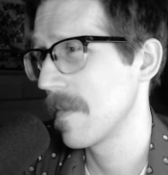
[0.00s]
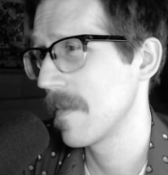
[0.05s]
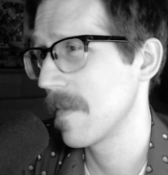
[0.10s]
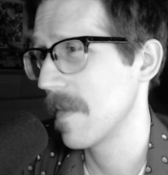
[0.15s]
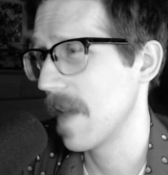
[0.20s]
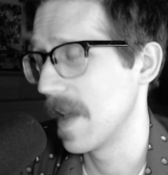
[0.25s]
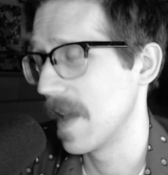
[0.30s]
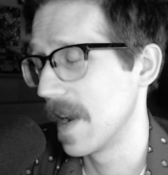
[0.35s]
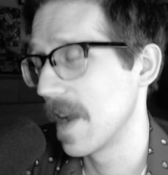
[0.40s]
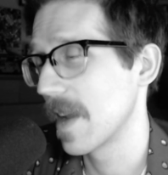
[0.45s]

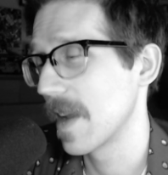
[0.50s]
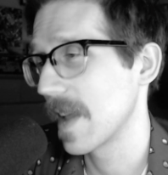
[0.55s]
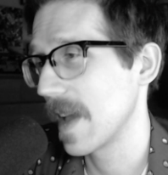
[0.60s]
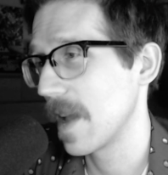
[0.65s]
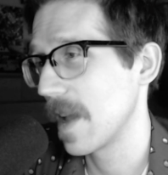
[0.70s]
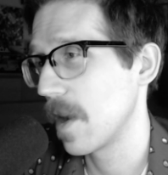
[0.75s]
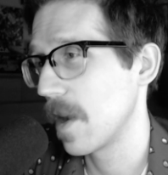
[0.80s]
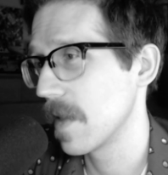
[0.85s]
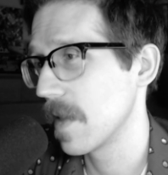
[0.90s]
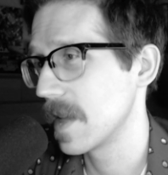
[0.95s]
And I already
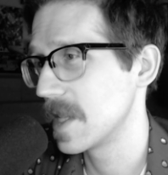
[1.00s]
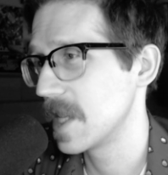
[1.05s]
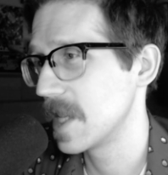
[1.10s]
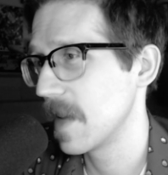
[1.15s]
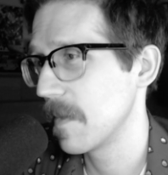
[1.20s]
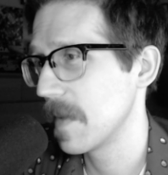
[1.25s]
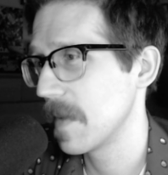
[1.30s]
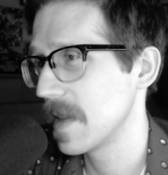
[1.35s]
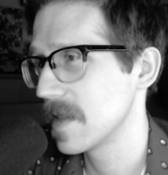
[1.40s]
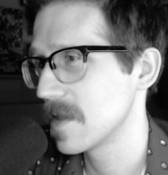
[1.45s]
got all the
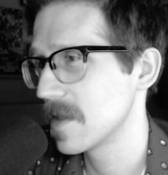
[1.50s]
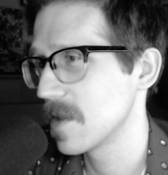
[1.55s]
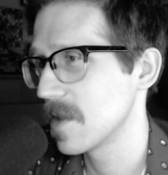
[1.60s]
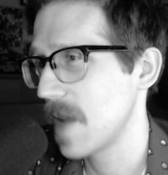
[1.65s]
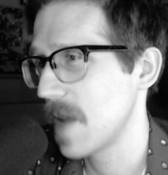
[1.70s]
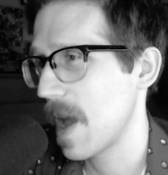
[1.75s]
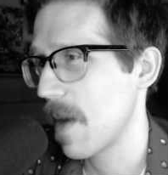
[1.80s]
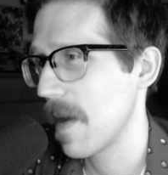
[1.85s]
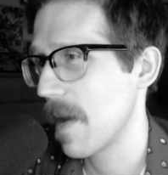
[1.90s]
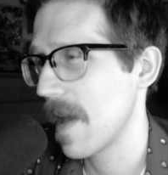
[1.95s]
achievements, so
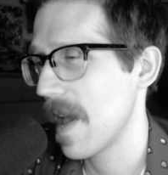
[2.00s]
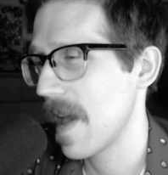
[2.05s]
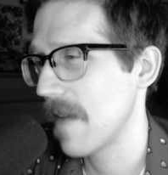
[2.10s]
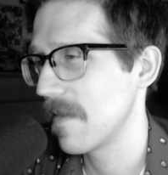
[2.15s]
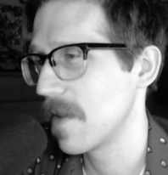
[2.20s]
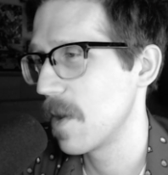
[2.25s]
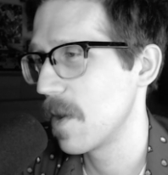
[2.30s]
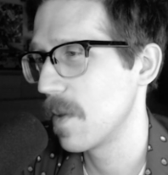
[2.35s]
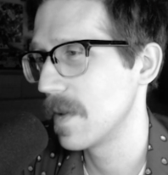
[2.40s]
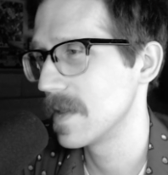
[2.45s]
now I
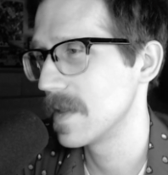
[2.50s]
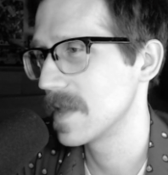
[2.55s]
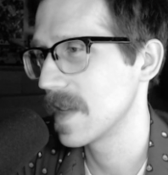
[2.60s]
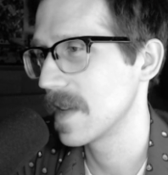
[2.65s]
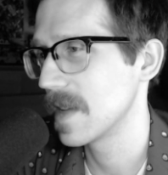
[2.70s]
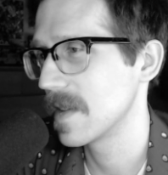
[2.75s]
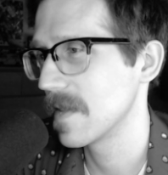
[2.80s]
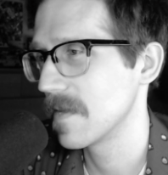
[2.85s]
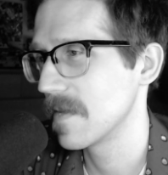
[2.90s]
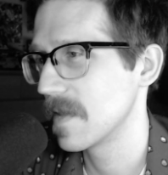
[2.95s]
have no
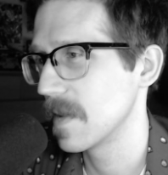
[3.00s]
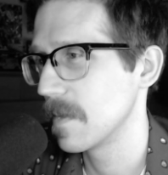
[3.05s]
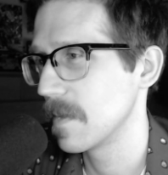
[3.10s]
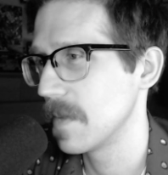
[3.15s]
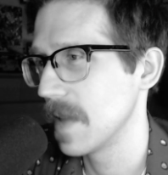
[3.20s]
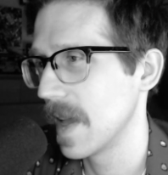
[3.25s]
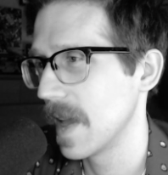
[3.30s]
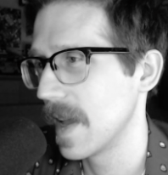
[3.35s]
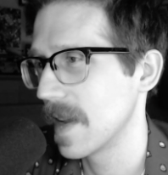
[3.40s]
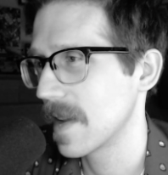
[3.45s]
incentive to
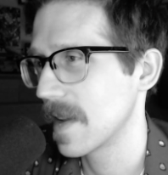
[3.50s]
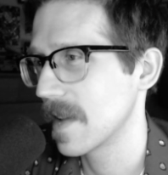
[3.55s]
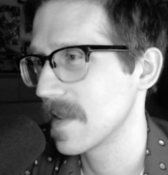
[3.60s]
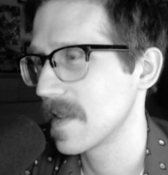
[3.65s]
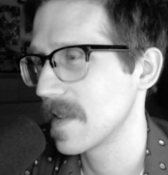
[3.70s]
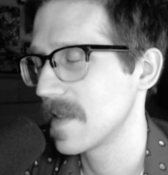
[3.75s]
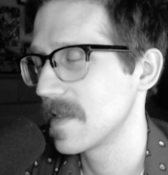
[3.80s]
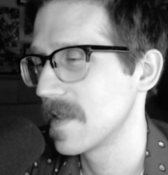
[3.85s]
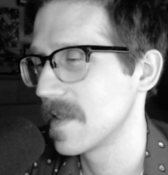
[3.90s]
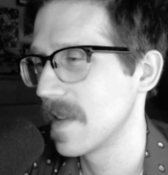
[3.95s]
play it
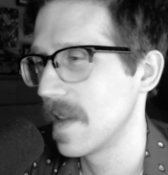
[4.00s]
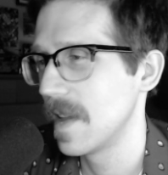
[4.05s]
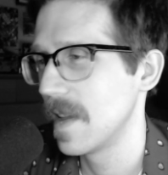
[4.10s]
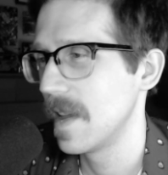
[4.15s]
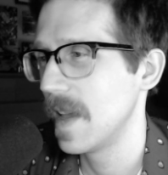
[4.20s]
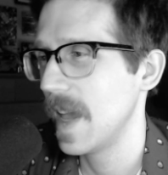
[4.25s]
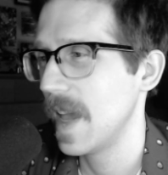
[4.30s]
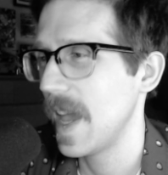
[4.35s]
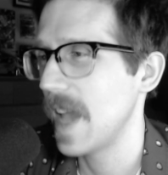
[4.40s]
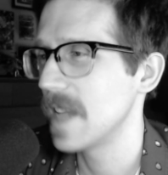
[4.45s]
because it's
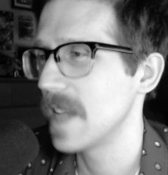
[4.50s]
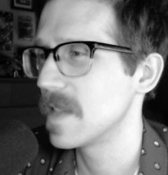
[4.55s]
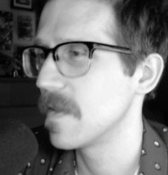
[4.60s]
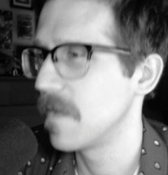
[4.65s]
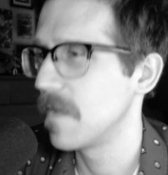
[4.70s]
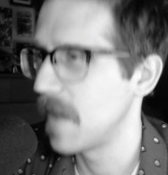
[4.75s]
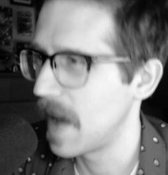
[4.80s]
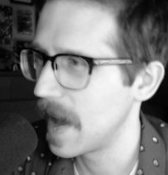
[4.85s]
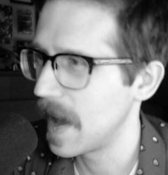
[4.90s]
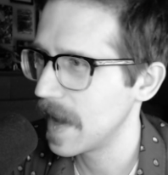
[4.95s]

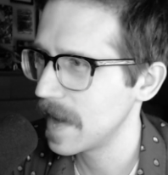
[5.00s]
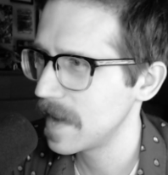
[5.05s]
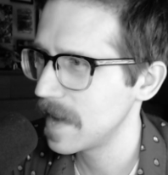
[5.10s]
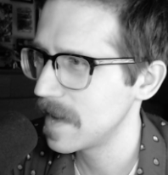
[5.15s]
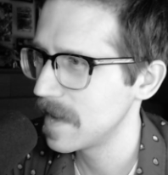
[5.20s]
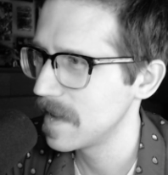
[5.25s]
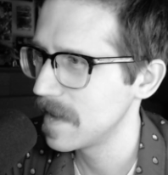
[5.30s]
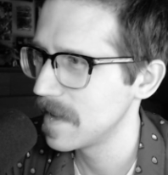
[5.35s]
fine.